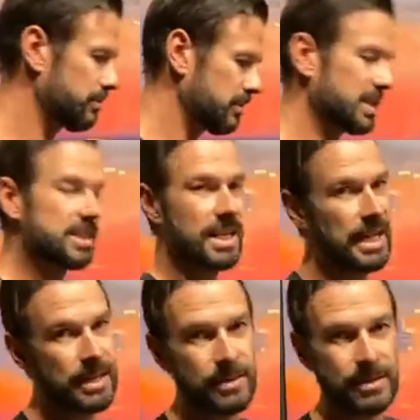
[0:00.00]
let's see
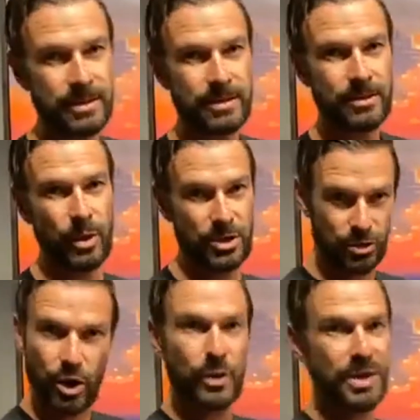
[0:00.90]
where you
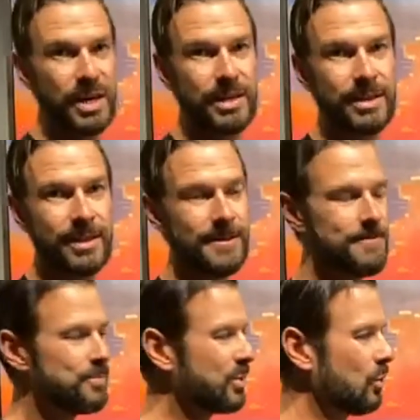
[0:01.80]
go with it,
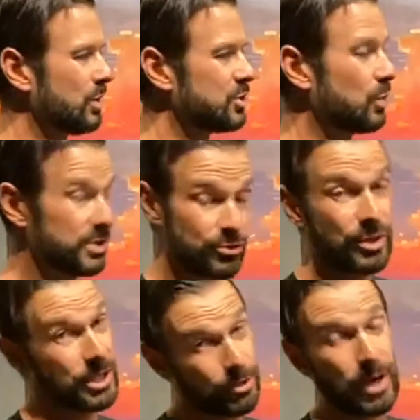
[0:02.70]
which was really
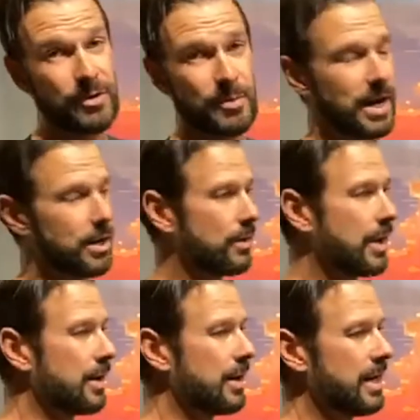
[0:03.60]
great for my
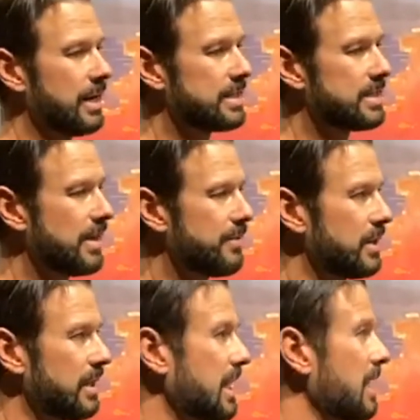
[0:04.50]
career. And it's
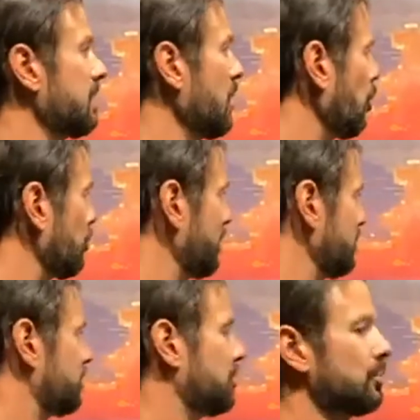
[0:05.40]
definitely kept me open
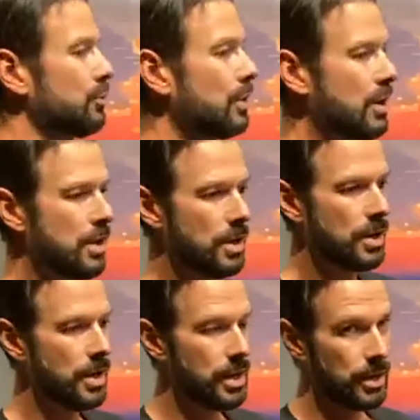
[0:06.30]
to
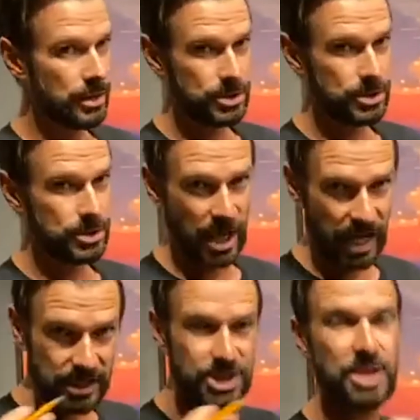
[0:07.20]

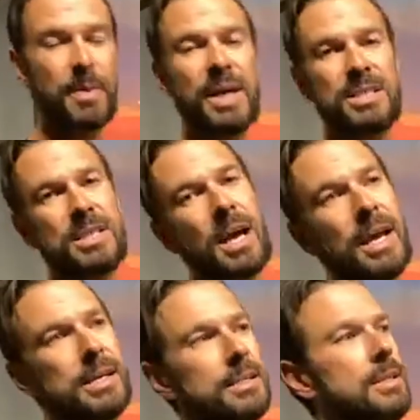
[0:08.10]
changing my
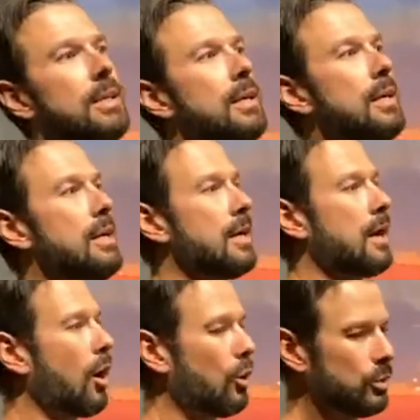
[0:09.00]
style,
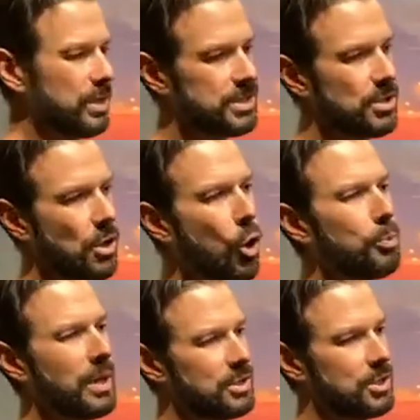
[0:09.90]
always hoping
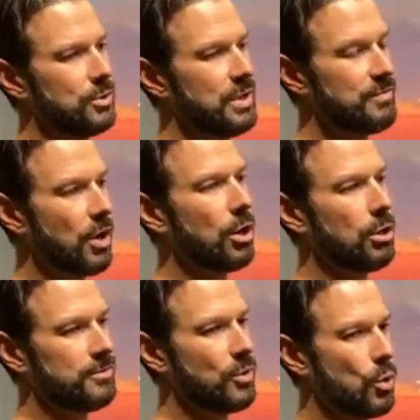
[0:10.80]
to evolve
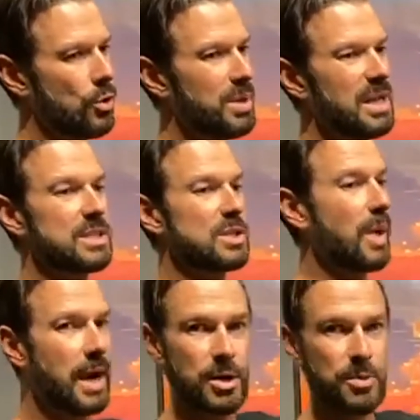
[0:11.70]
or be
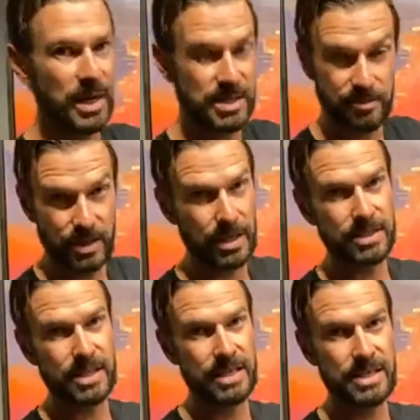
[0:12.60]
inspired by something else
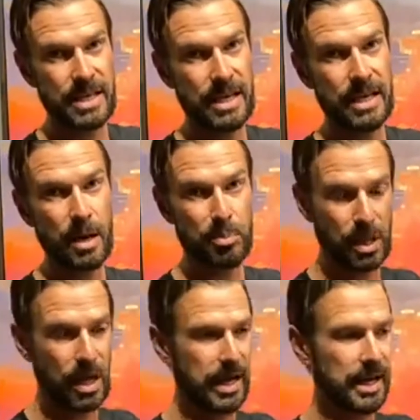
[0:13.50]
I see,
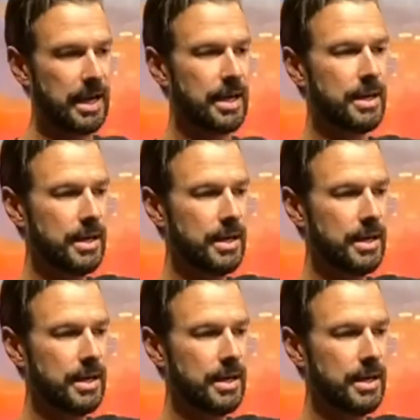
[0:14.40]
applying it,